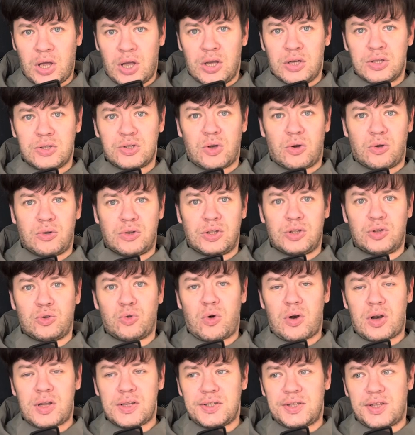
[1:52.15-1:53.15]
So the
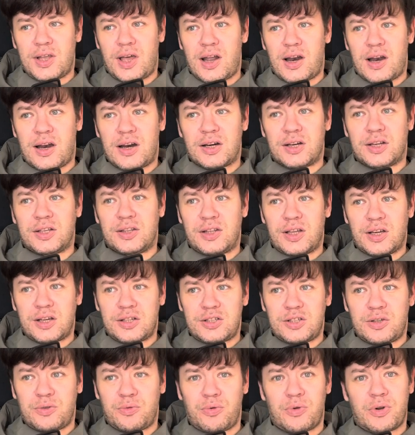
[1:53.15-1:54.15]
North Star
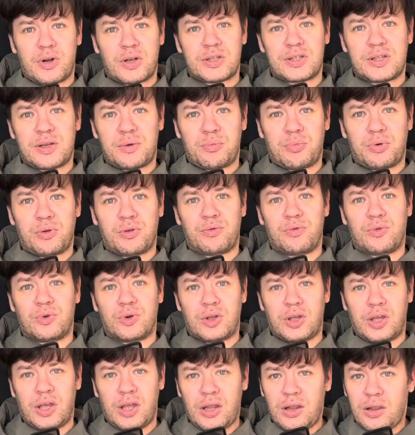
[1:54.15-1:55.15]
architecture, for example, for
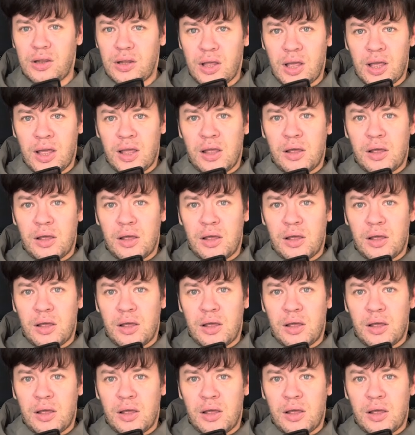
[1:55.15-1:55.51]
Kin,